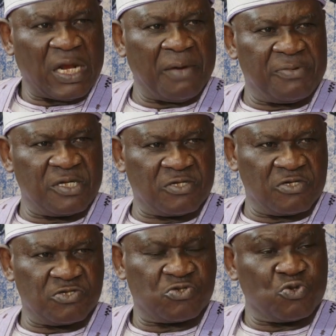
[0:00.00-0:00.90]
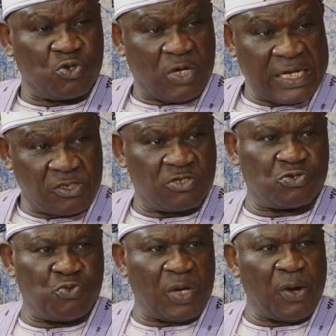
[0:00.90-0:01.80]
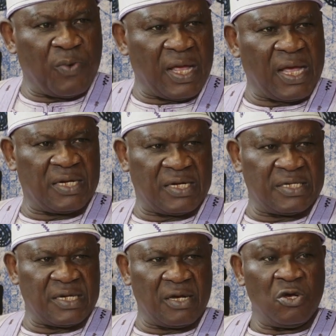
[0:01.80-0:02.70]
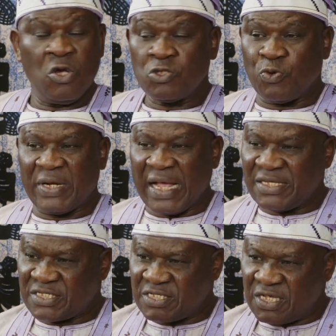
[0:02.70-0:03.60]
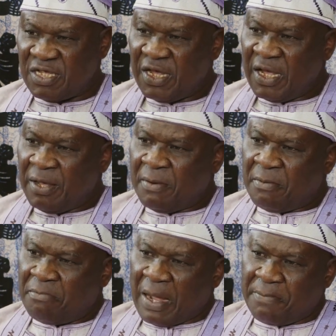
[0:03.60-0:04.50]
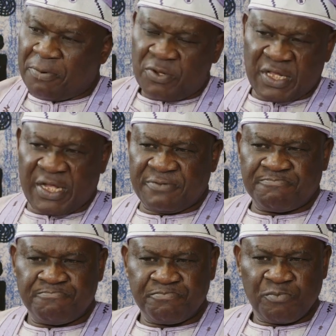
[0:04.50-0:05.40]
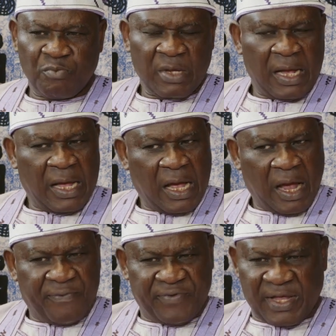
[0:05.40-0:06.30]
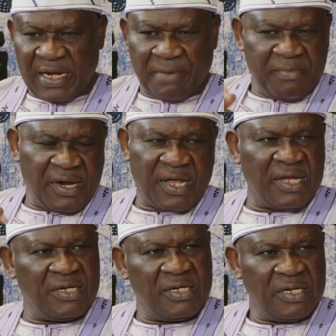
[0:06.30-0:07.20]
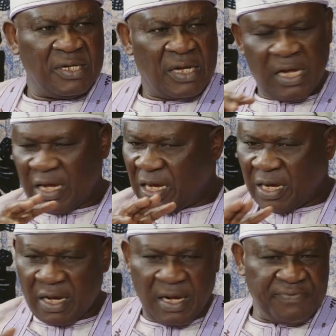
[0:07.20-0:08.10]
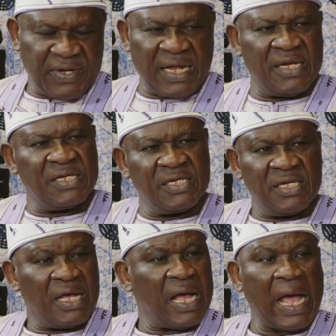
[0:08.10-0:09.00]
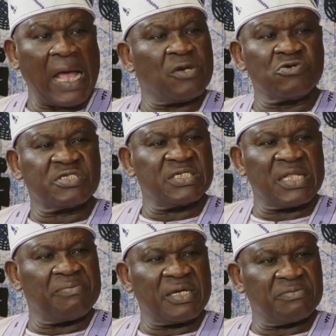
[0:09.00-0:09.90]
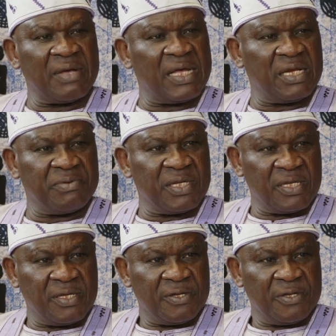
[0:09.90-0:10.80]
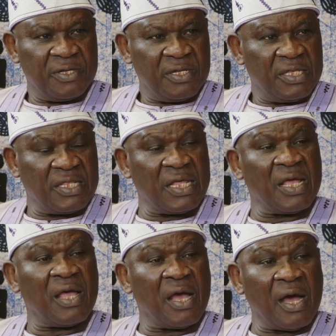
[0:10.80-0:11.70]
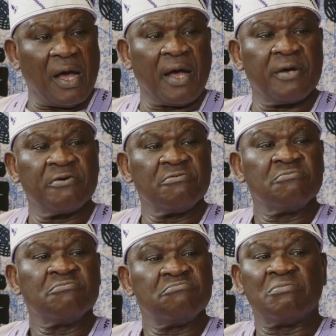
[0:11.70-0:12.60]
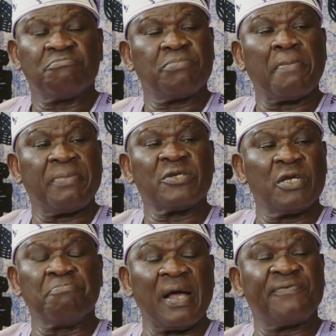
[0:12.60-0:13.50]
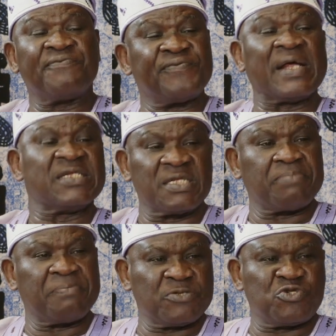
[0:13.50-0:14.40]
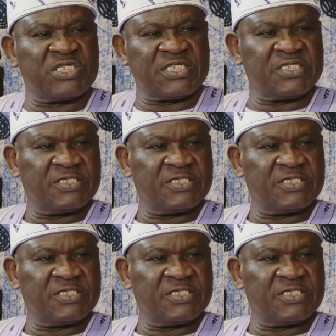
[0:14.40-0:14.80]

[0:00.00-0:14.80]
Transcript: to liberate us, to get us to where we are right now. Mm-hmm. So when I see my brother, African-American, African lady, I don't see them as my enemy. They are my friends in perpetuity.